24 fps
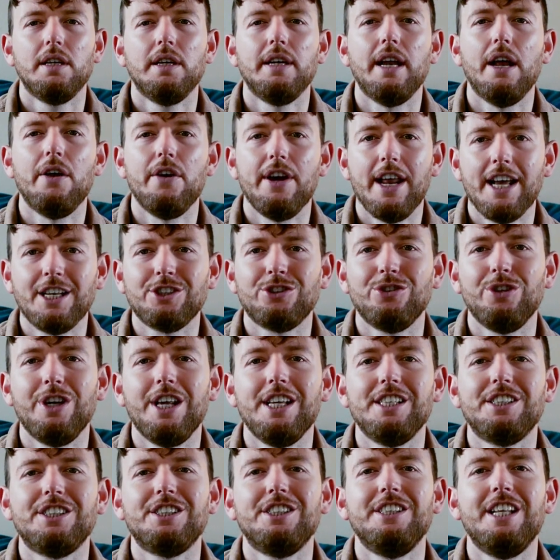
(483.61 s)
Now, next to
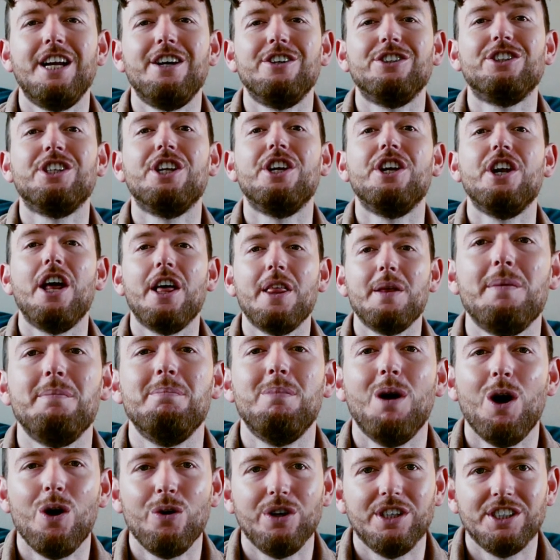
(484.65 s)
this, there's another
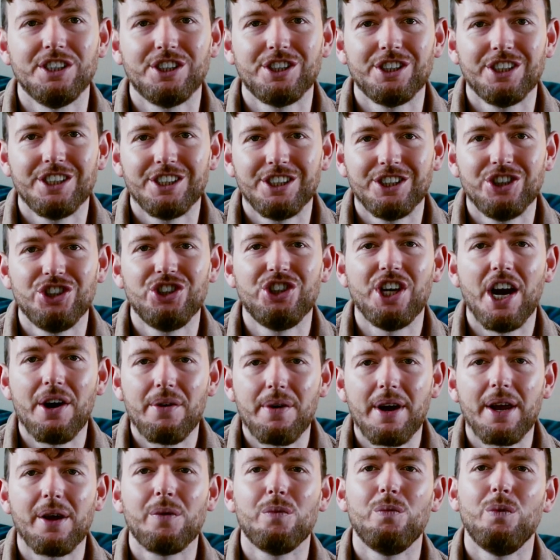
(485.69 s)
bonus.
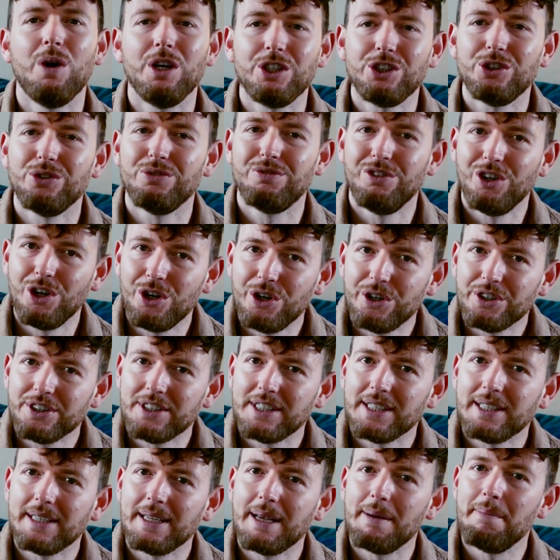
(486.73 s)
Sharing what you've learned
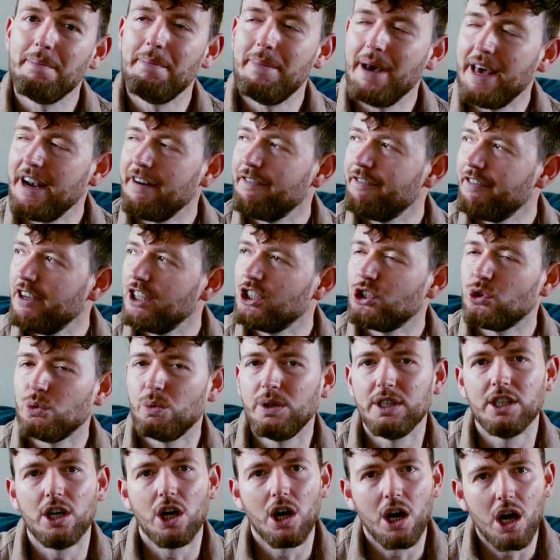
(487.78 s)
can benefit
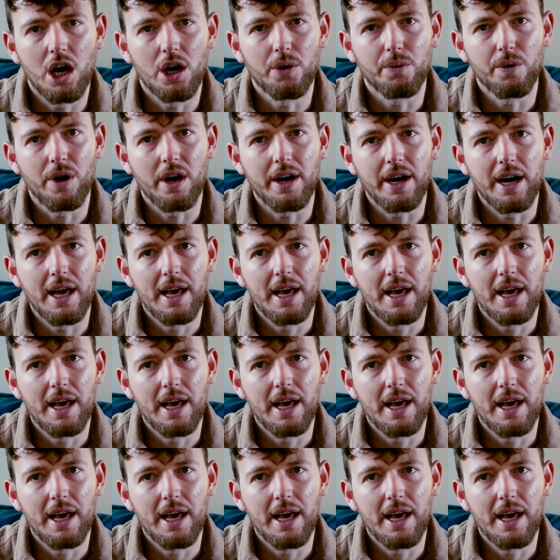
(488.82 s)
you in the long run.